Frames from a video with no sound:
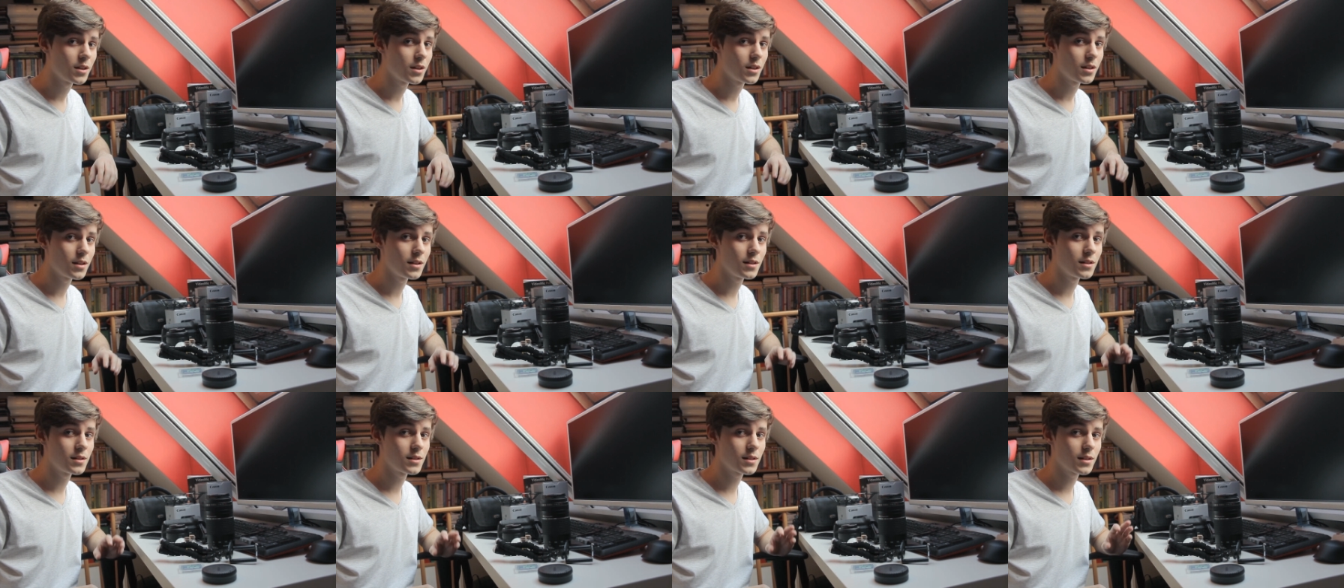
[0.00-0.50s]

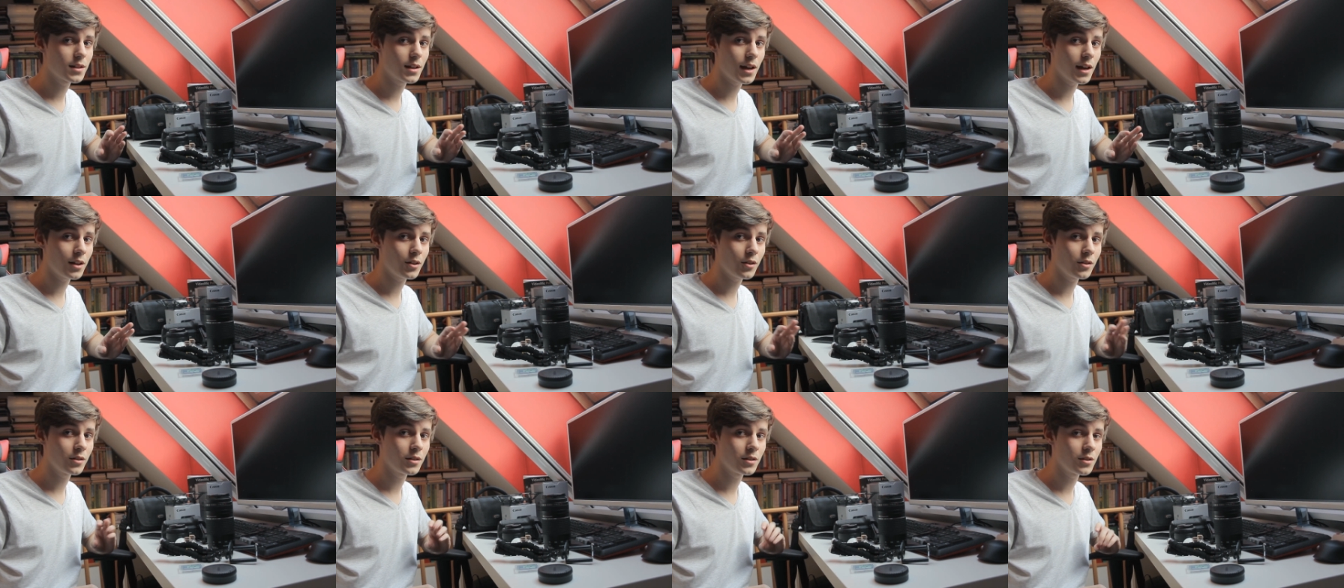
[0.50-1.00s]
is
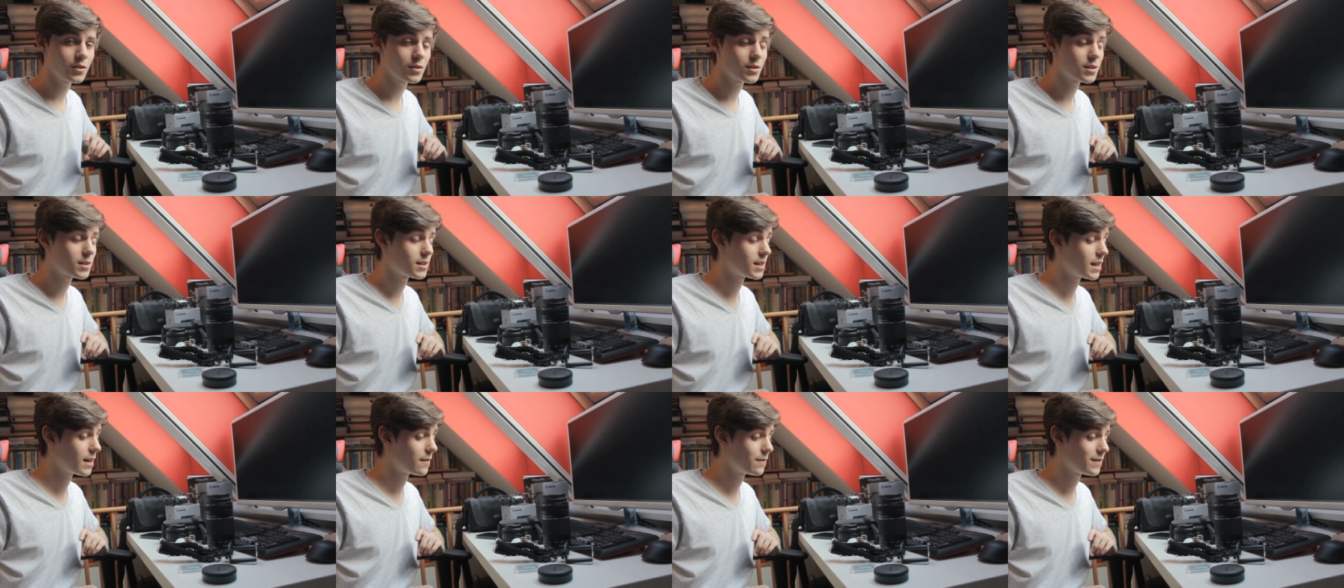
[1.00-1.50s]
Canon EOS
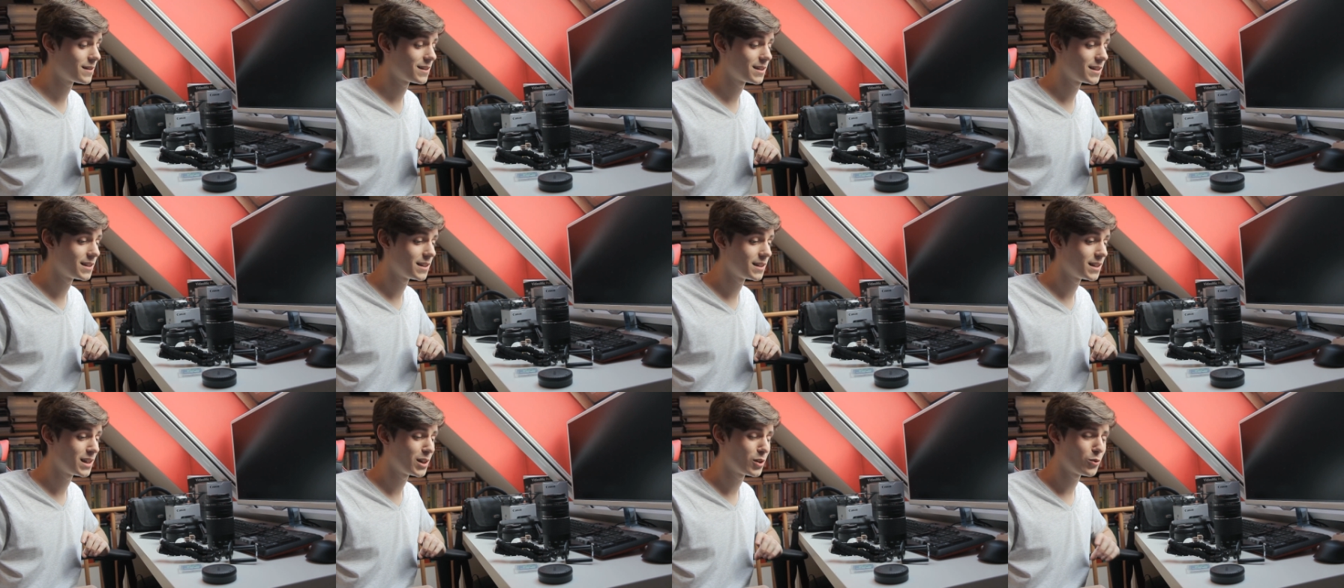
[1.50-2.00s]

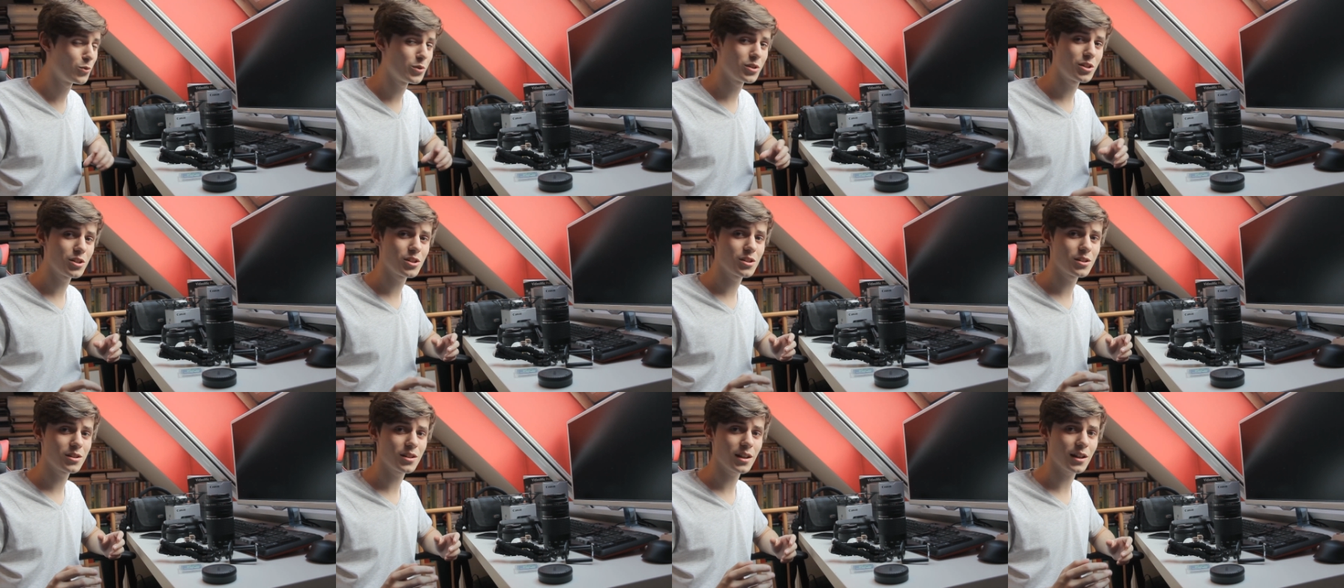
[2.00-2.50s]
7D,
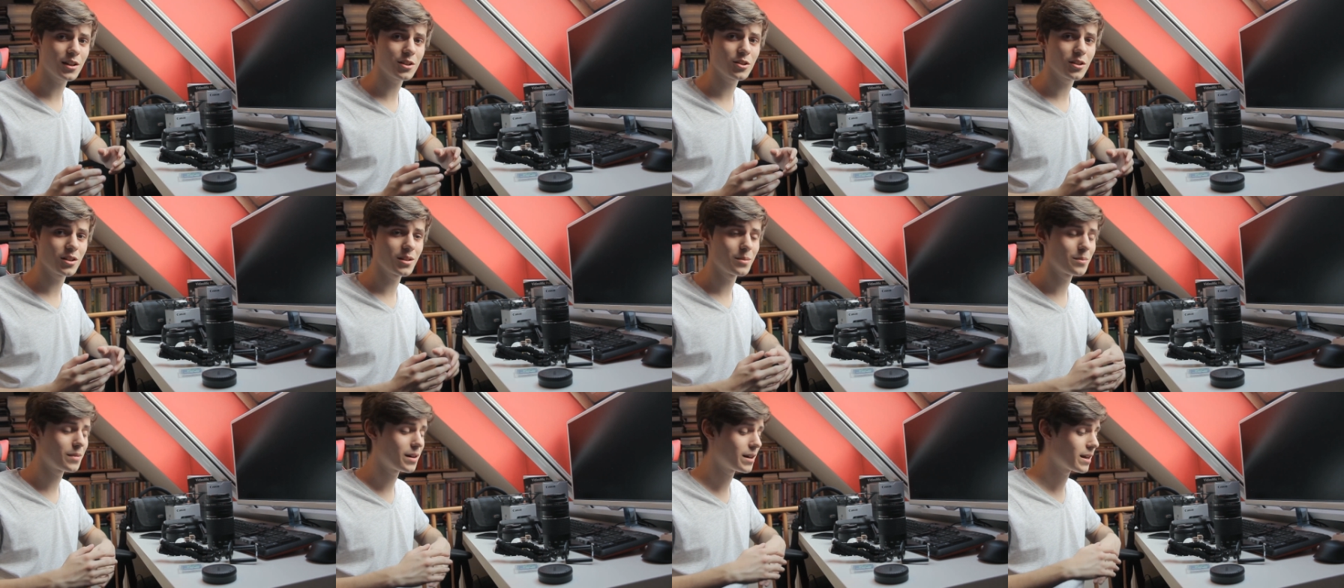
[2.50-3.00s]
which is
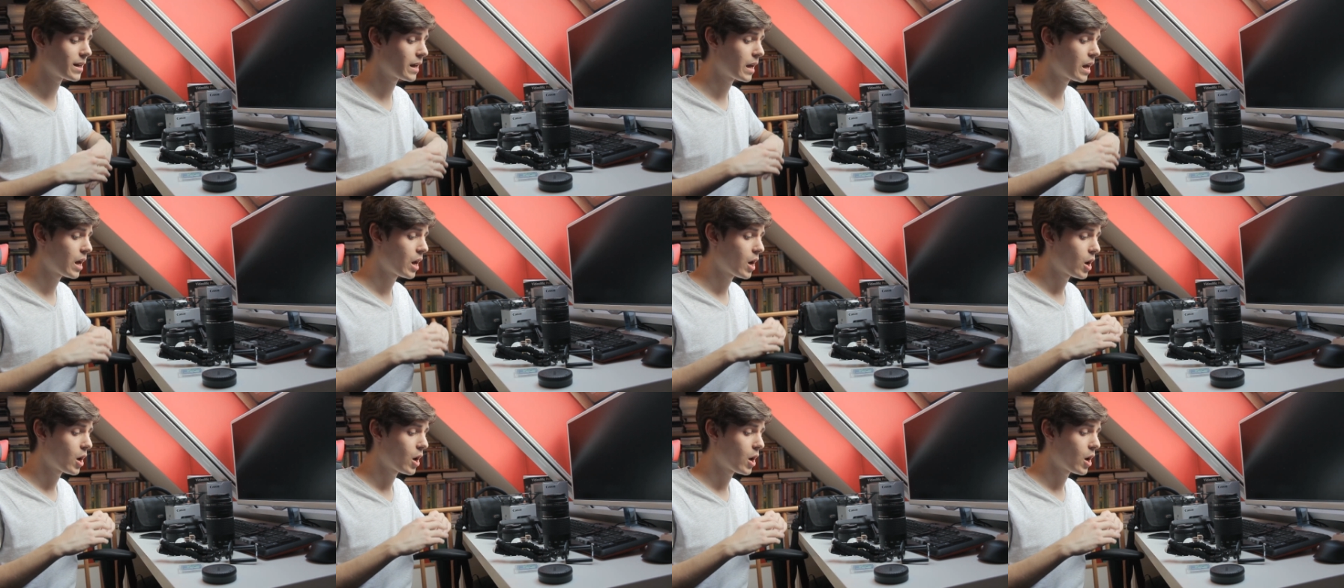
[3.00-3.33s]
actually my